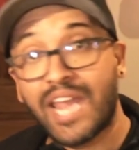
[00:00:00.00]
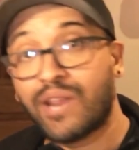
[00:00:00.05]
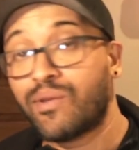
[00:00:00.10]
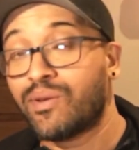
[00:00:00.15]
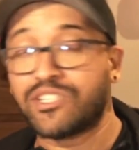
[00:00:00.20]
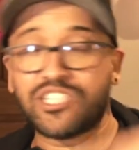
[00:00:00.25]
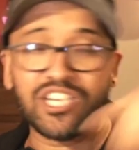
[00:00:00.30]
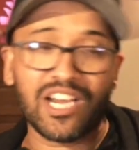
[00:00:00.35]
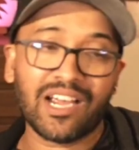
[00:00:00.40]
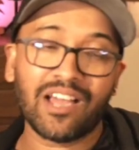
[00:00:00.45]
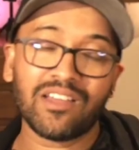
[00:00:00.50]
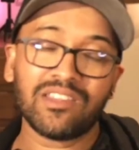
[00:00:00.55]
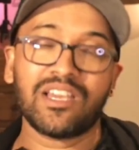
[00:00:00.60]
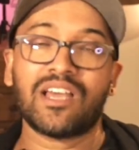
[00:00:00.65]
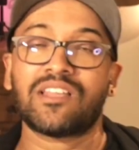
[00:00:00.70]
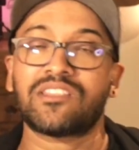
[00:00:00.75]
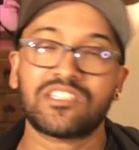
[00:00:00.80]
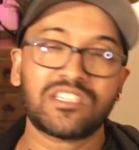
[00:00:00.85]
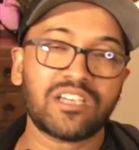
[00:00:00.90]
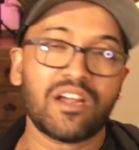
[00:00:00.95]
Anyway, check out
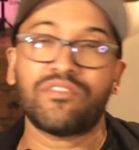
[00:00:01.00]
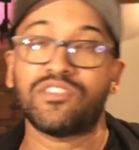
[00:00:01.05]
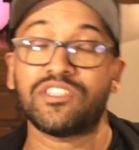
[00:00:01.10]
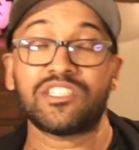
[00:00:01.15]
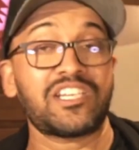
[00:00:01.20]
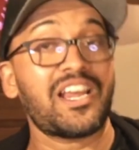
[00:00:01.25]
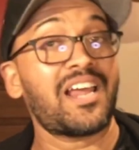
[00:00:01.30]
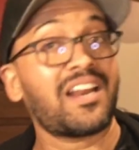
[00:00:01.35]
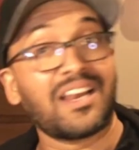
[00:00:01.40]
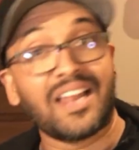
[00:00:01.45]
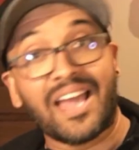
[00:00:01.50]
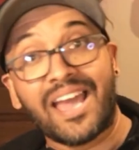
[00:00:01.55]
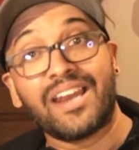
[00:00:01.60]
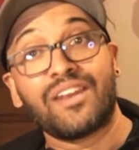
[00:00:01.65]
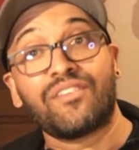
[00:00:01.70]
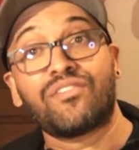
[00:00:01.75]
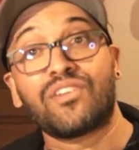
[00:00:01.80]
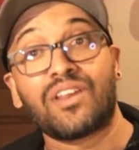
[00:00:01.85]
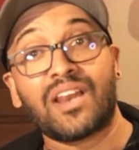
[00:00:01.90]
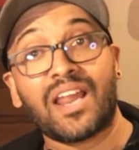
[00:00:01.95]
the other stuff in the channel.
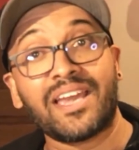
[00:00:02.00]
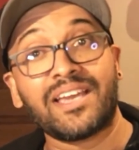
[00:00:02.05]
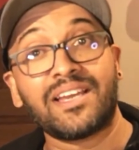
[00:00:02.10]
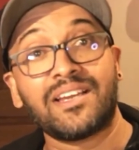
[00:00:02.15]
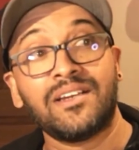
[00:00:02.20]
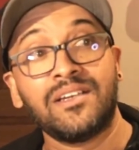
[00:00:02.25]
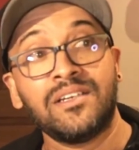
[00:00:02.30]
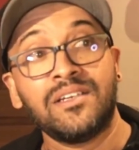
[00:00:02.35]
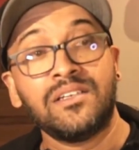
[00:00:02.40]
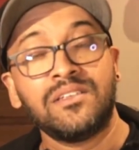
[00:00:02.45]
And if you like,